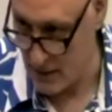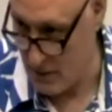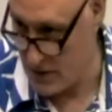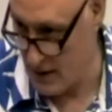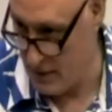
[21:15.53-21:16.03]

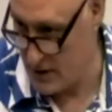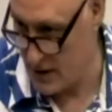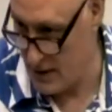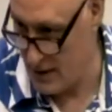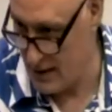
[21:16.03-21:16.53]
It was
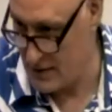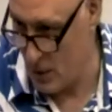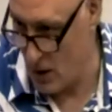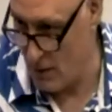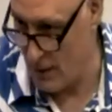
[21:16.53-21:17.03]
a
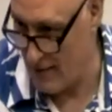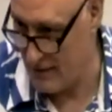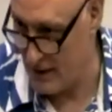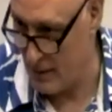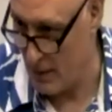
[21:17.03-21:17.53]
small
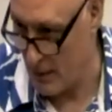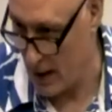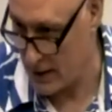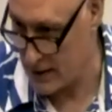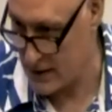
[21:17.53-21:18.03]
pamphlet about
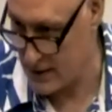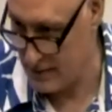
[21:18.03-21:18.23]
Marx.